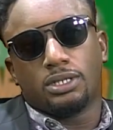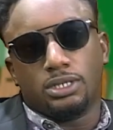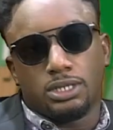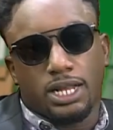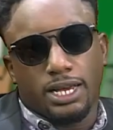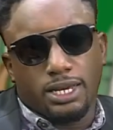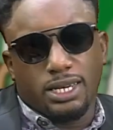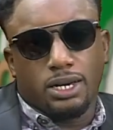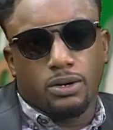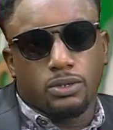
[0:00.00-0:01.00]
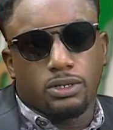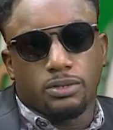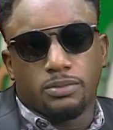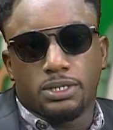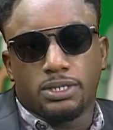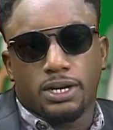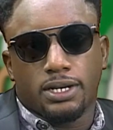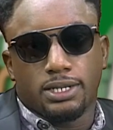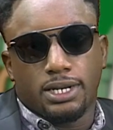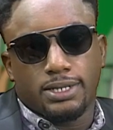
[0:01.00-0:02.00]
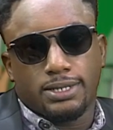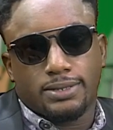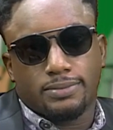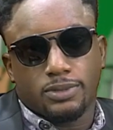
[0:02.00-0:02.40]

she's like a year older than me, and like,